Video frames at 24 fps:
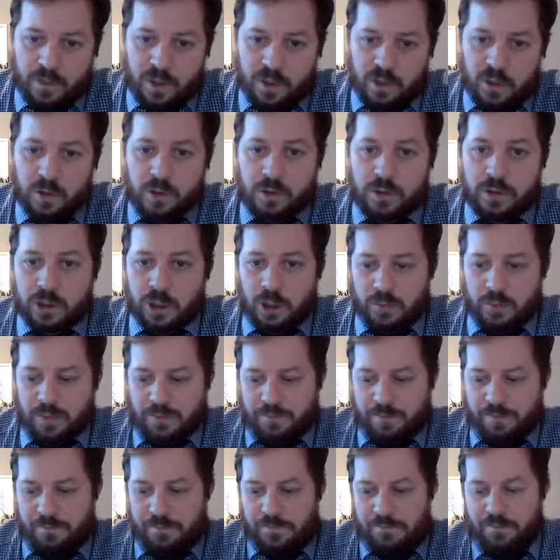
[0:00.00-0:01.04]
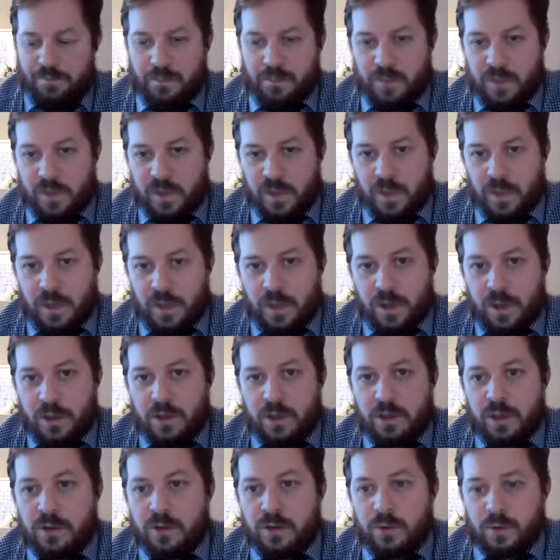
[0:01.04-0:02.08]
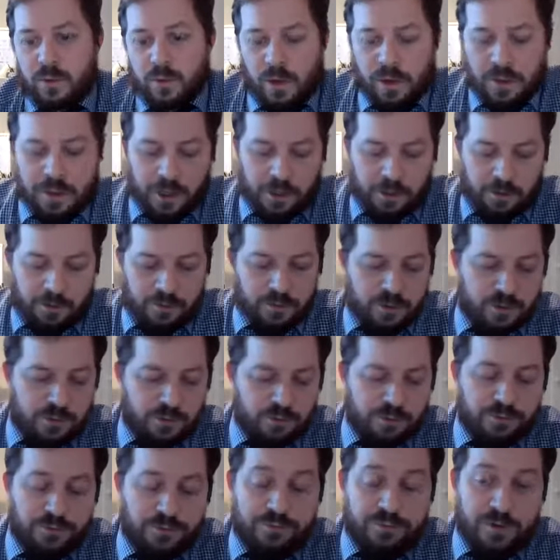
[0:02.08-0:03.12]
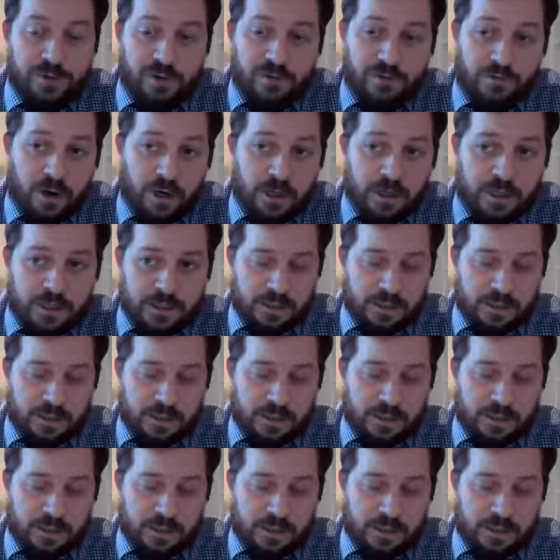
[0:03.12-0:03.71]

your job. You are going to rewrite